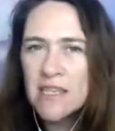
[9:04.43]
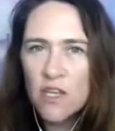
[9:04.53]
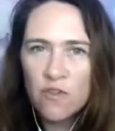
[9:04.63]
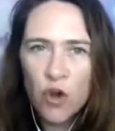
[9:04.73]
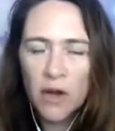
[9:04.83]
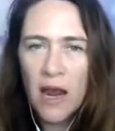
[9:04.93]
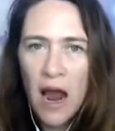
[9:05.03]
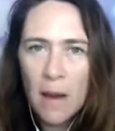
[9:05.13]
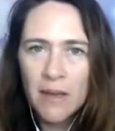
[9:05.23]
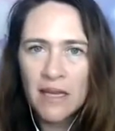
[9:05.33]
that you've got
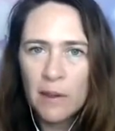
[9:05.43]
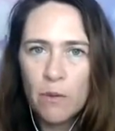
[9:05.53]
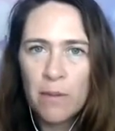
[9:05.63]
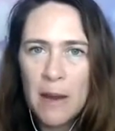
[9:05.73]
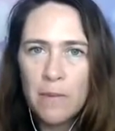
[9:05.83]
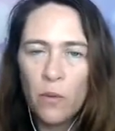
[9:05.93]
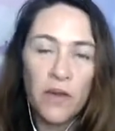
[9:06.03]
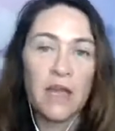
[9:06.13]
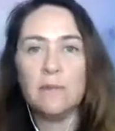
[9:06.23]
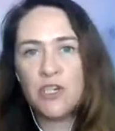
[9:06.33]
karmically with people that
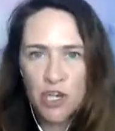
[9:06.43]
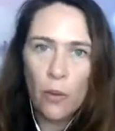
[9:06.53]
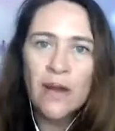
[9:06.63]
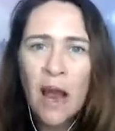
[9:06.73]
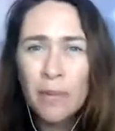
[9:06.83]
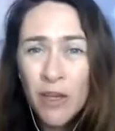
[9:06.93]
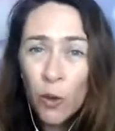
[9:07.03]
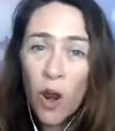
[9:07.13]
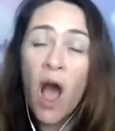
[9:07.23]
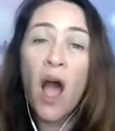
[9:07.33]
keep showing up in your
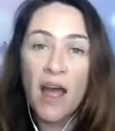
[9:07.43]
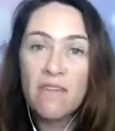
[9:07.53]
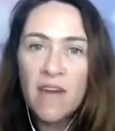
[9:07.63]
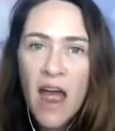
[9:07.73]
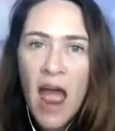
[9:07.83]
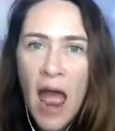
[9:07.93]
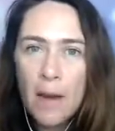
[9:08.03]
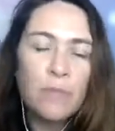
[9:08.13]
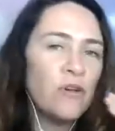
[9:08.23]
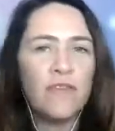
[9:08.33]
life
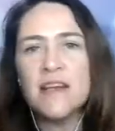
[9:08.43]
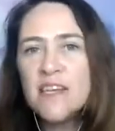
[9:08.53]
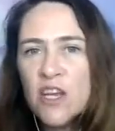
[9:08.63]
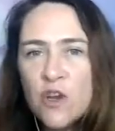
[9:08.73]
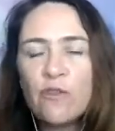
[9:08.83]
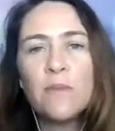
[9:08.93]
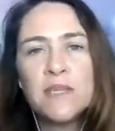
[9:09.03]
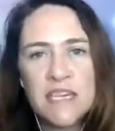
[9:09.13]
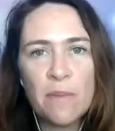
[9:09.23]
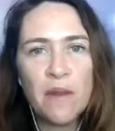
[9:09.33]
and preventing you from
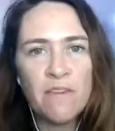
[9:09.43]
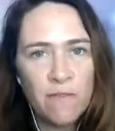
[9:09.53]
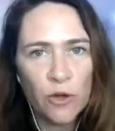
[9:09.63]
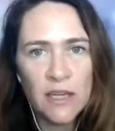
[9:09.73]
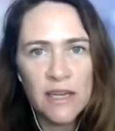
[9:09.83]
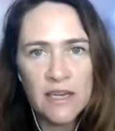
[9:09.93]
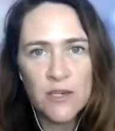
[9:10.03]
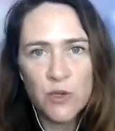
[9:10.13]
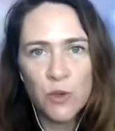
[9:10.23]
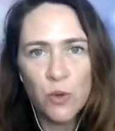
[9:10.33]
stepping fully
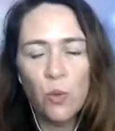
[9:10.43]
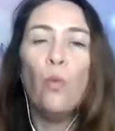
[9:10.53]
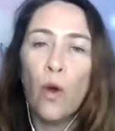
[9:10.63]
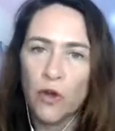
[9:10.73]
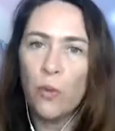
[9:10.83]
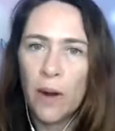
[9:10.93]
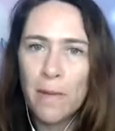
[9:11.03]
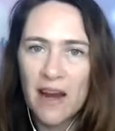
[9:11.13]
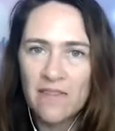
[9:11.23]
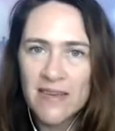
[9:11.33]
into what you want to
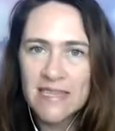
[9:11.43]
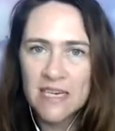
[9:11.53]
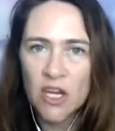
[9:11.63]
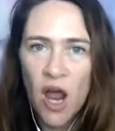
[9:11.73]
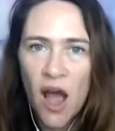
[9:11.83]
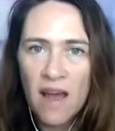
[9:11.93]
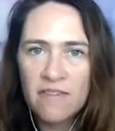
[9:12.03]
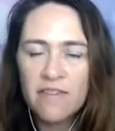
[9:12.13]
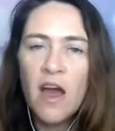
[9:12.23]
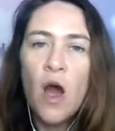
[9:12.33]
manifest in your
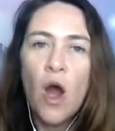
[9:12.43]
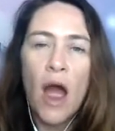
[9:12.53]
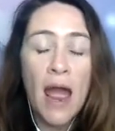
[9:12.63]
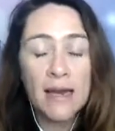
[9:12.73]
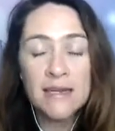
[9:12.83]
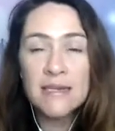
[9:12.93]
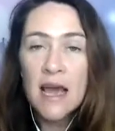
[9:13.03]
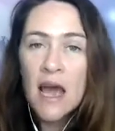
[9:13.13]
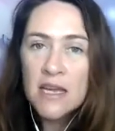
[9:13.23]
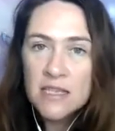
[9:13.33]
life. And
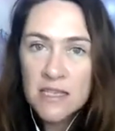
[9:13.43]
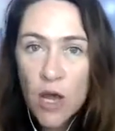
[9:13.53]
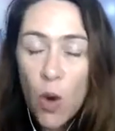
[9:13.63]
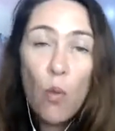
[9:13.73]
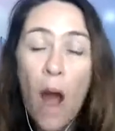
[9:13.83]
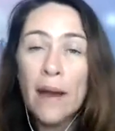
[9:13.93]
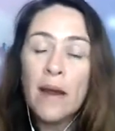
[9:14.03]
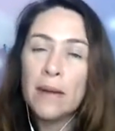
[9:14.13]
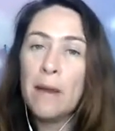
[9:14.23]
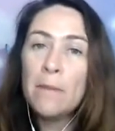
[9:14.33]
so,
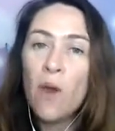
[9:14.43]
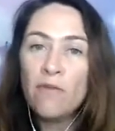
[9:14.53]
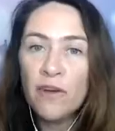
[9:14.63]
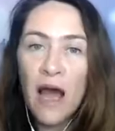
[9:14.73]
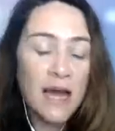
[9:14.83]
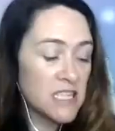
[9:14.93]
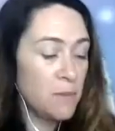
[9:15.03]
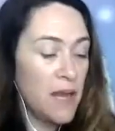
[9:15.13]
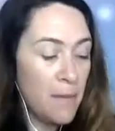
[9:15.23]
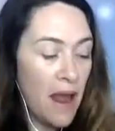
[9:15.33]
and people often ask
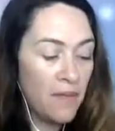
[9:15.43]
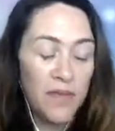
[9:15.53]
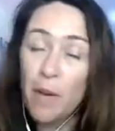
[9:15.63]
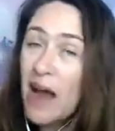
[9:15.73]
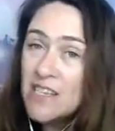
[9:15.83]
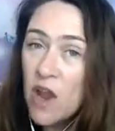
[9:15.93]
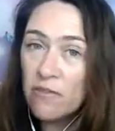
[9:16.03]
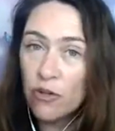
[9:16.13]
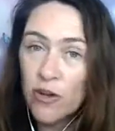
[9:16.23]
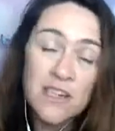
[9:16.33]
me about the past life
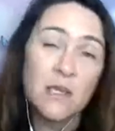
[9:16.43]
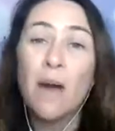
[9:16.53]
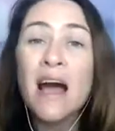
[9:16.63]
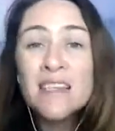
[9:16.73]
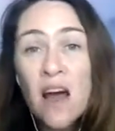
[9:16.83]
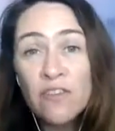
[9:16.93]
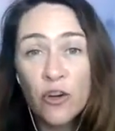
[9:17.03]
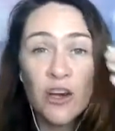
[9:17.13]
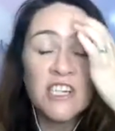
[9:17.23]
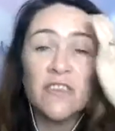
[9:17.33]
regression. There's a past life
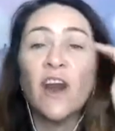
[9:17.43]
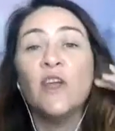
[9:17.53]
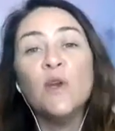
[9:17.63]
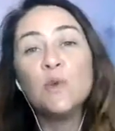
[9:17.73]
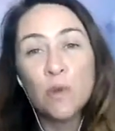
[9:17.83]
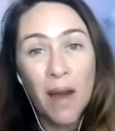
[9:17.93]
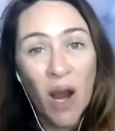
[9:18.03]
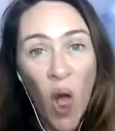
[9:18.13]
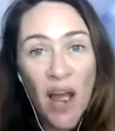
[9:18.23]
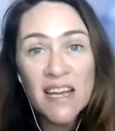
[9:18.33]
regression that I use with my
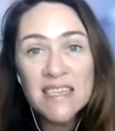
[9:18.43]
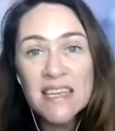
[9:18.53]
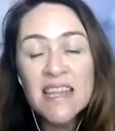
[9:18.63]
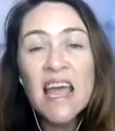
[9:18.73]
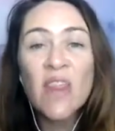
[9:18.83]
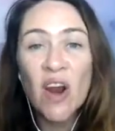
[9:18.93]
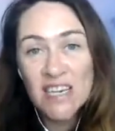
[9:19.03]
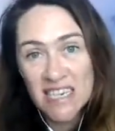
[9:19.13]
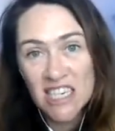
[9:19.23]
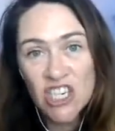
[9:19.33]
clients in there that I
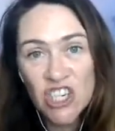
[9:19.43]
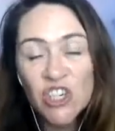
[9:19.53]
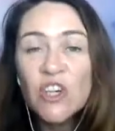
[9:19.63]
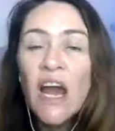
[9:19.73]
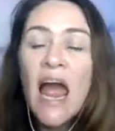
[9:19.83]
teach you,